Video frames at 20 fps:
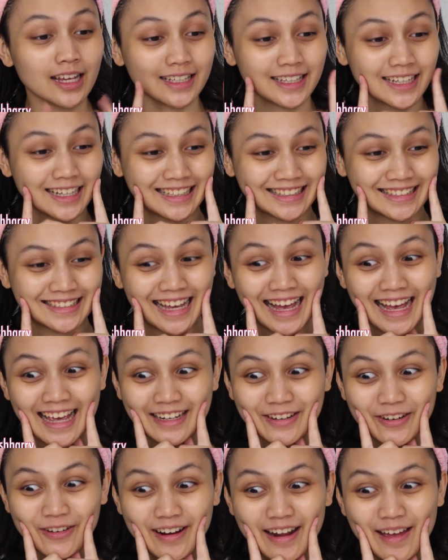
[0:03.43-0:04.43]
Yes, I
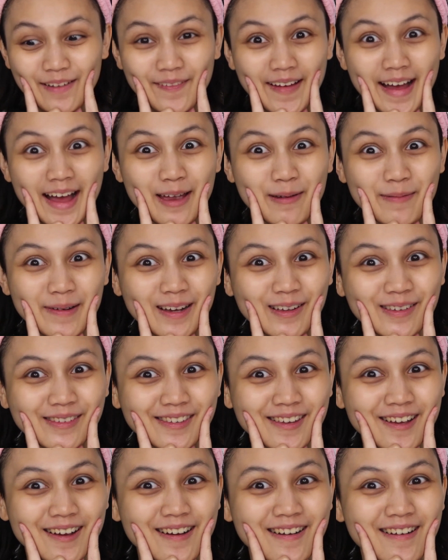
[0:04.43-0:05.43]
don't have
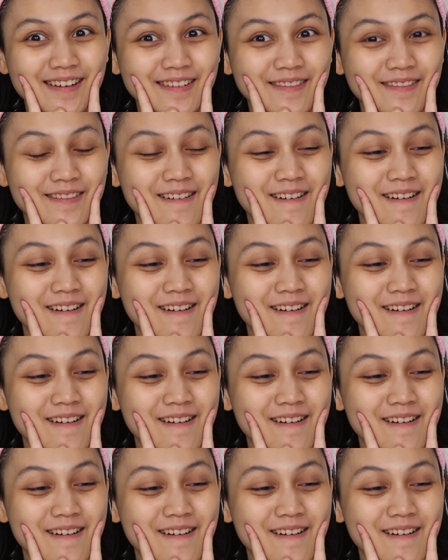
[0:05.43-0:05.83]
eyebrows on.